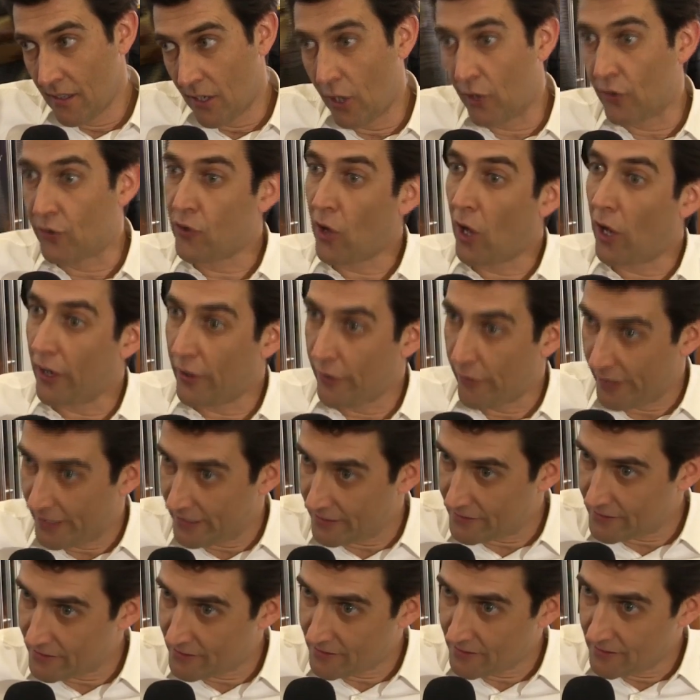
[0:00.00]
on
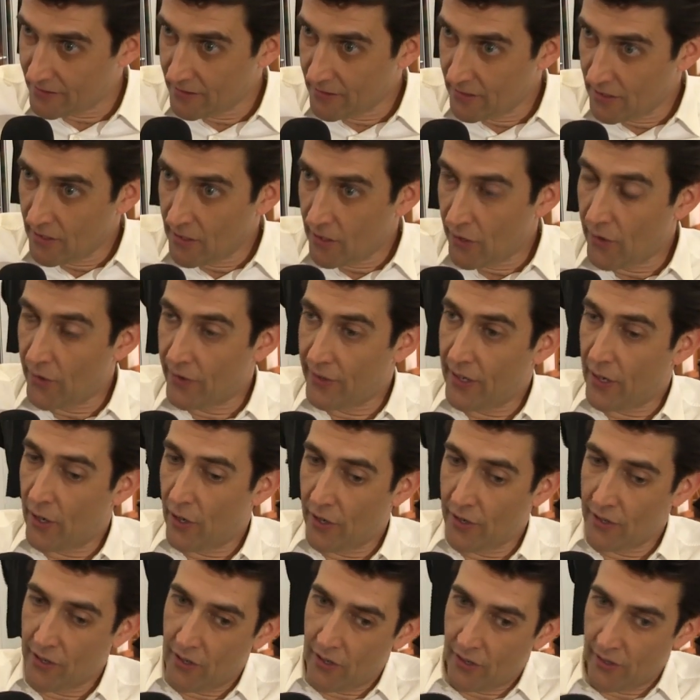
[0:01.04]
tolerance,
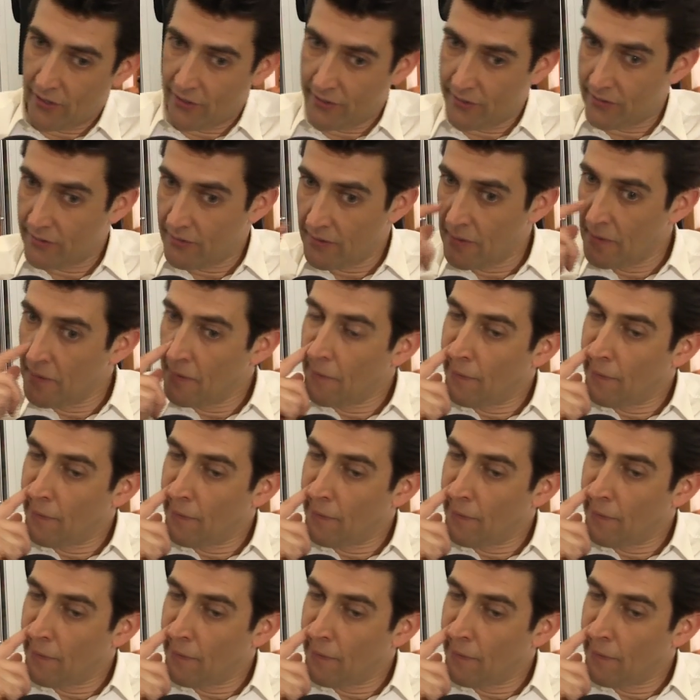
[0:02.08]
on